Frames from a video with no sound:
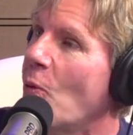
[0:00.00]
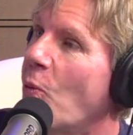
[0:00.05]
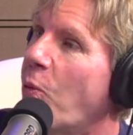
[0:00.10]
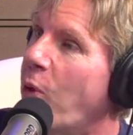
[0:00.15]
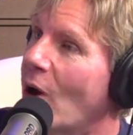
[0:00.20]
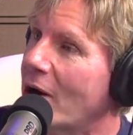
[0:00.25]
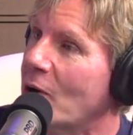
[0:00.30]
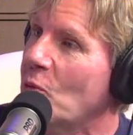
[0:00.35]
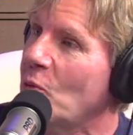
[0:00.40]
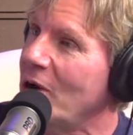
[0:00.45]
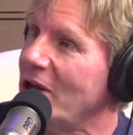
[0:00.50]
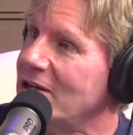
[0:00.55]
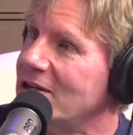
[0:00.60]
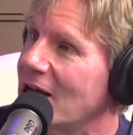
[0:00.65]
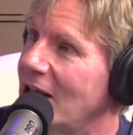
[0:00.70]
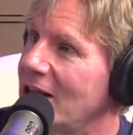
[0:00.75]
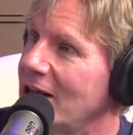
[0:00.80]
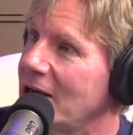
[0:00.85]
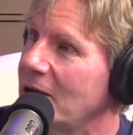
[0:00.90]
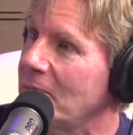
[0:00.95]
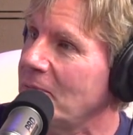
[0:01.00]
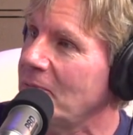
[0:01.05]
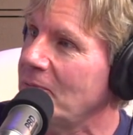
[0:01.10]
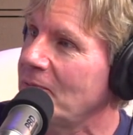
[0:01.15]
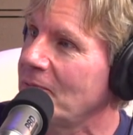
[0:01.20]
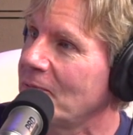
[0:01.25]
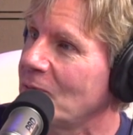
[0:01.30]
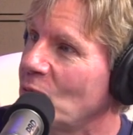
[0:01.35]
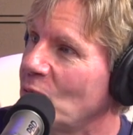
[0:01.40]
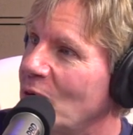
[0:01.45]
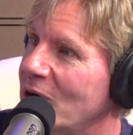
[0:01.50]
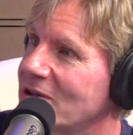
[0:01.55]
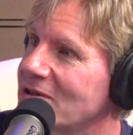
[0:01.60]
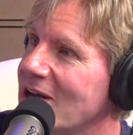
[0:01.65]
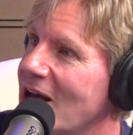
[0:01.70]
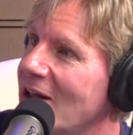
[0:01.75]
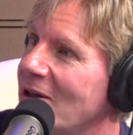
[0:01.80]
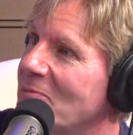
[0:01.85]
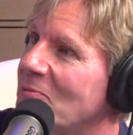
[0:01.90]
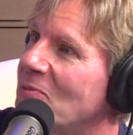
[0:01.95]
What are we telling them? We're
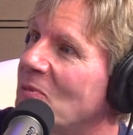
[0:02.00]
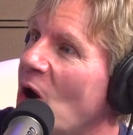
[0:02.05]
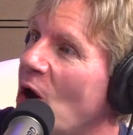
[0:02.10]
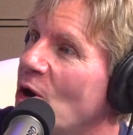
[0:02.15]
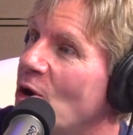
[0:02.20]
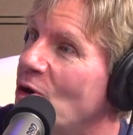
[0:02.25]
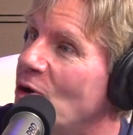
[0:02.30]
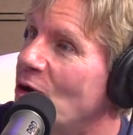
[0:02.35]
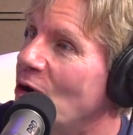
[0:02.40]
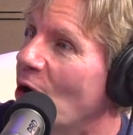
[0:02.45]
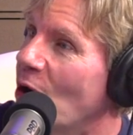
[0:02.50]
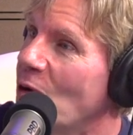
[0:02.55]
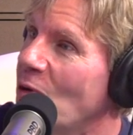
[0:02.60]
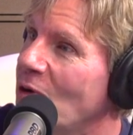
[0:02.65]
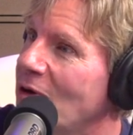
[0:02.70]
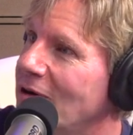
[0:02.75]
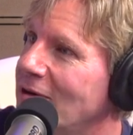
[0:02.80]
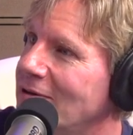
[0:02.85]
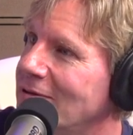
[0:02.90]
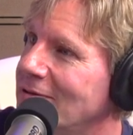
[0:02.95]
telling them, no.